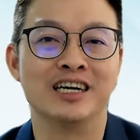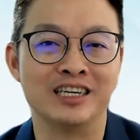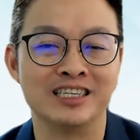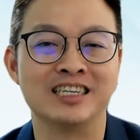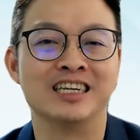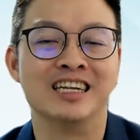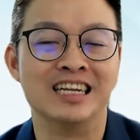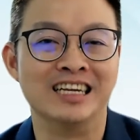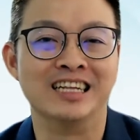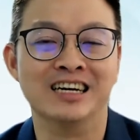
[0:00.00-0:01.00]
Agency
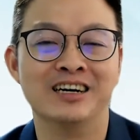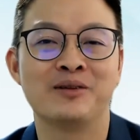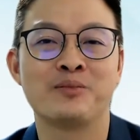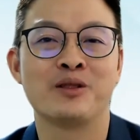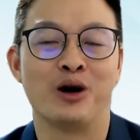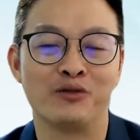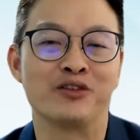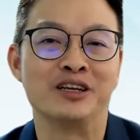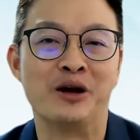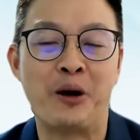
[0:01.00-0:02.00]
Leader of
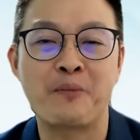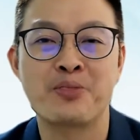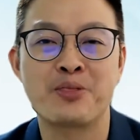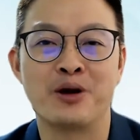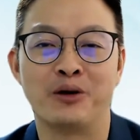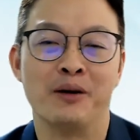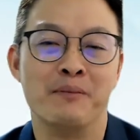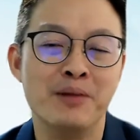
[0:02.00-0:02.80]
the Year, right?